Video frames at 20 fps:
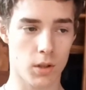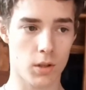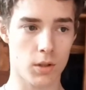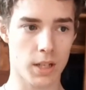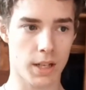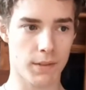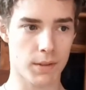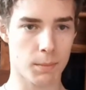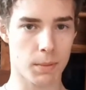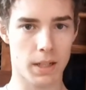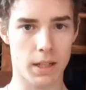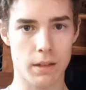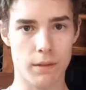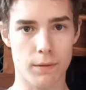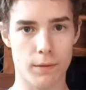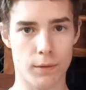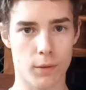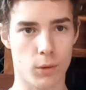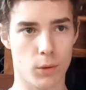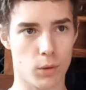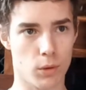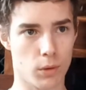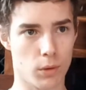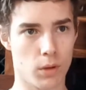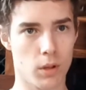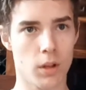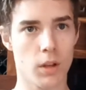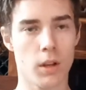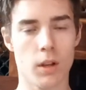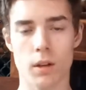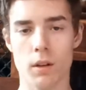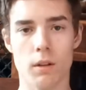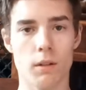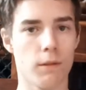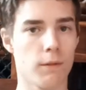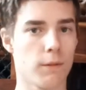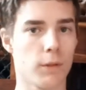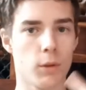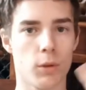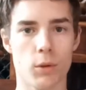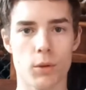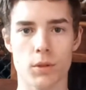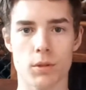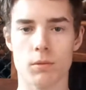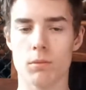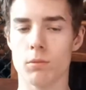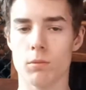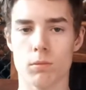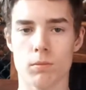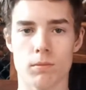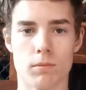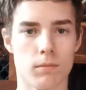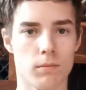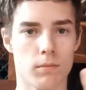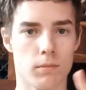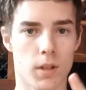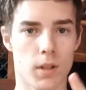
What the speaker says: So you'd have to pay for food,